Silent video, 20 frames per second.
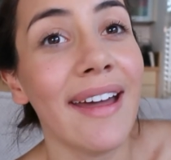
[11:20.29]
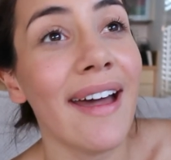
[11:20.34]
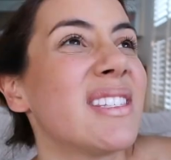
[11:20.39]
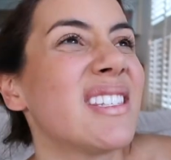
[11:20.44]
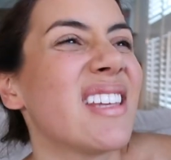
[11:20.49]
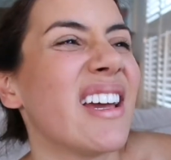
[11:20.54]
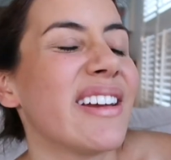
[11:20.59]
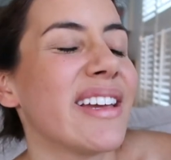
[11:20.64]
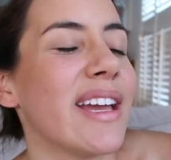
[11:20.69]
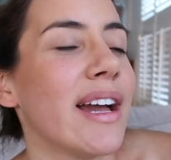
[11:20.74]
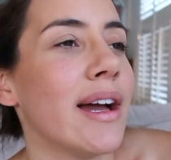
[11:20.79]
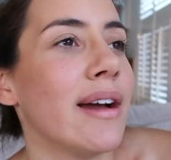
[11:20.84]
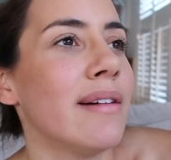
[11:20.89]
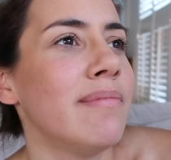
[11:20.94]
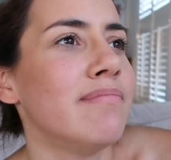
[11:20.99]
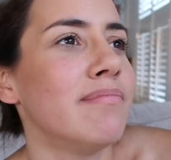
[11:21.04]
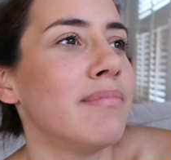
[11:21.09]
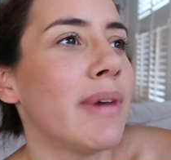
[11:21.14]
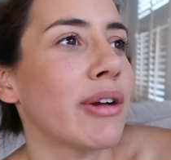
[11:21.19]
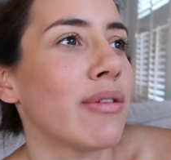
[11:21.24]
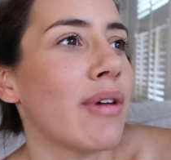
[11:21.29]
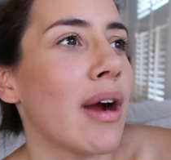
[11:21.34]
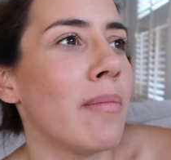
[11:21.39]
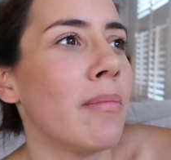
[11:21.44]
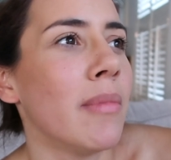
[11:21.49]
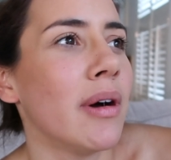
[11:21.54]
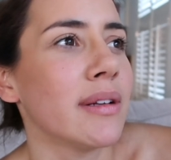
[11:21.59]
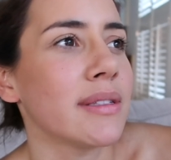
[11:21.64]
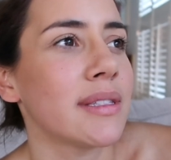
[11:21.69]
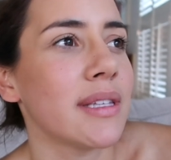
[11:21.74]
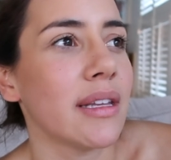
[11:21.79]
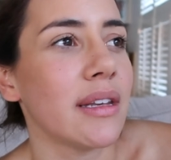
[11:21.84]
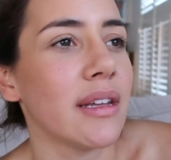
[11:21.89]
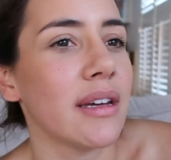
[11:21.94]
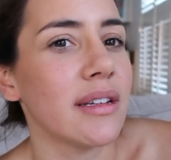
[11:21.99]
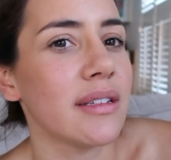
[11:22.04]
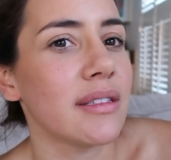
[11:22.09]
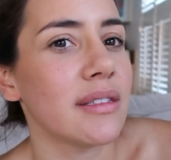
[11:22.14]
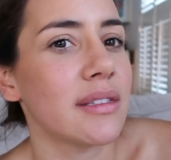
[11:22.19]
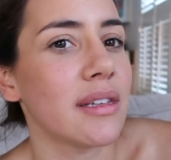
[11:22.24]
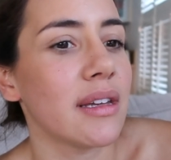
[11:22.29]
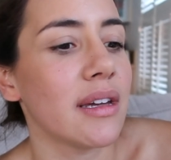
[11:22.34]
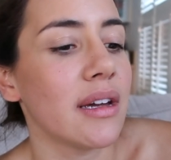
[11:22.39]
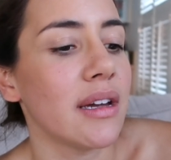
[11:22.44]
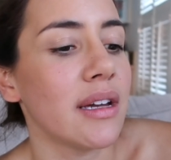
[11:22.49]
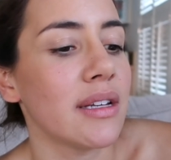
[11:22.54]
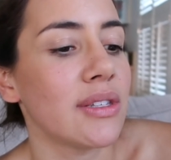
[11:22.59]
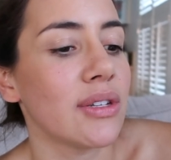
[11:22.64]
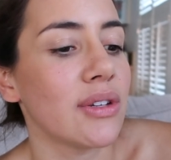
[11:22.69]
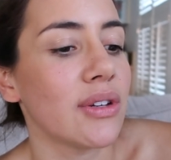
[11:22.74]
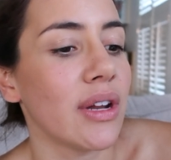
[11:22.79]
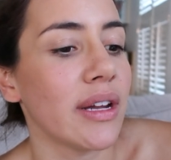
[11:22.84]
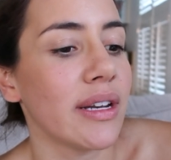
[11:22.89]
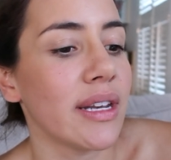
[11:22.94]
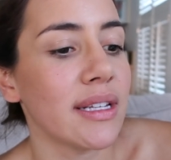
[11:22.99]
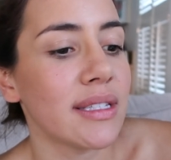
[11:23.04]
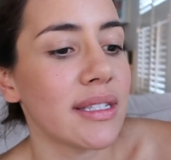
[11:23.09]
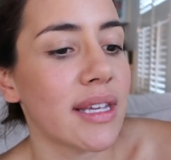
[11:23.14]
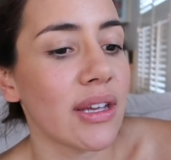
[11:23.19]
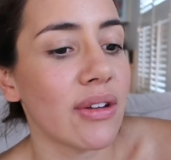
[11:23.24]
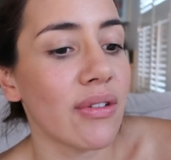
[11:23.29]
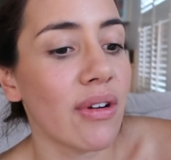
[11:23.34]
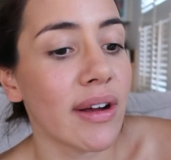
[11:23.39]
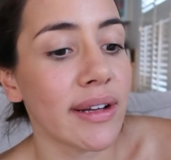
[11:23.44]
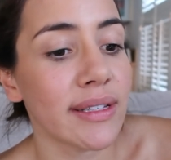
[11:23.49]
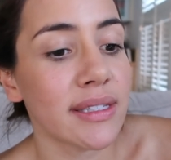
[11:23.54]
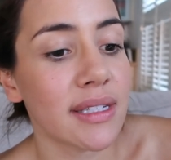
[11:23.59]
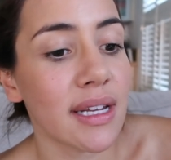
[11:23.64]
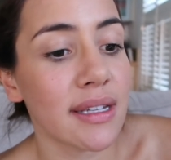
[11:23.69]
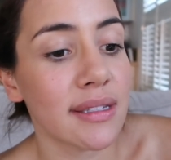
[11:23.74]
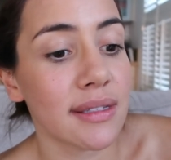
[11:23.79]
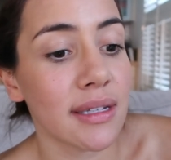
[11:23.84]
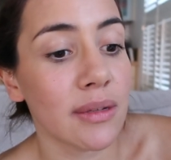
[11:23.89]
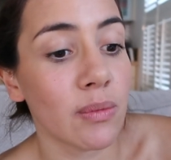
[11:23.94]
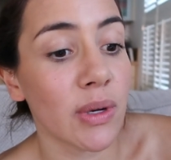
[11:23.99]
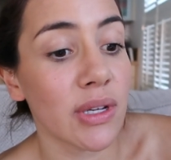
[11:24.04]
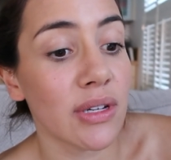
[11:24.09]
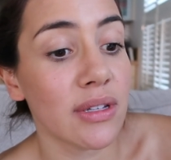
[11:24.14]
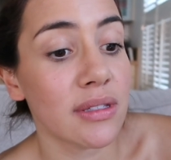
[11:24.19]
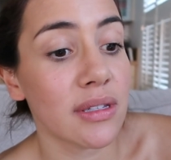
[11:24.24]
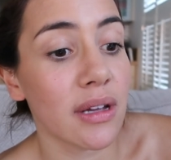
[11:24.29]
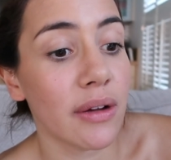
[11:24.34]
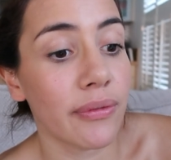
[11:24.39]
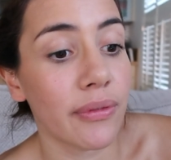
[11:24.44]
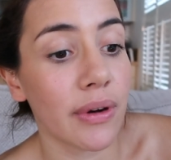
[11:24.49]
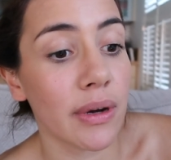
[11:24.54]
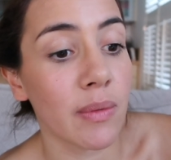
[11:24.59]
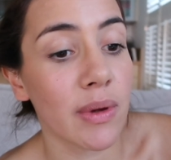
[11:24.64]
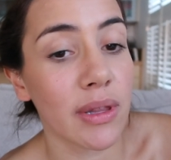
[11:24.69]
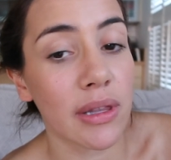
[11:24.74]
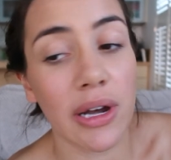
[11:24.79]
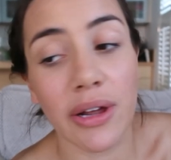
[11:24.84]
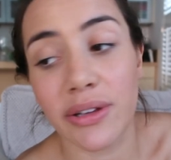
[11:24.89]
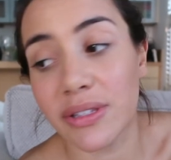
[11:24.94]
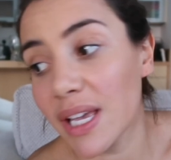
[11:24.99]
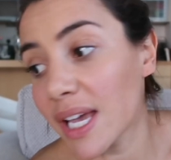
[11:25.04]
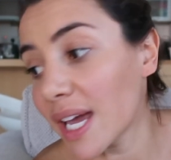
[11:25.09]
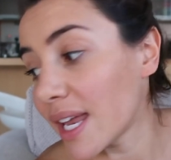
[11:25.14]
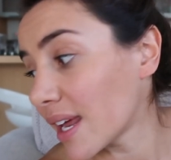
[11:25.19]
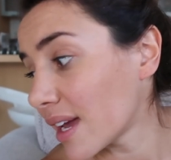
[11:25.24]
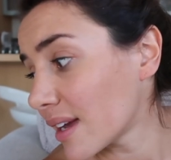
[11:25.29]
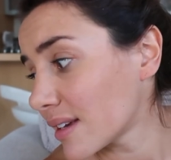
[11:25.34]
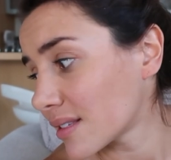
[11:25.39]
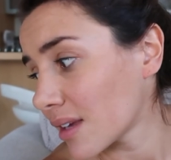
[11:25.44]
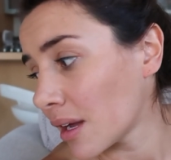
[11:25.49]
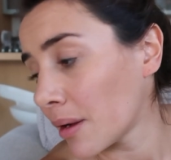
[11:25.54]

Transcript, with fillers: So yeah, my grandma said that it's a good idea to get your eyes tested when you're suffering with loads of headaches.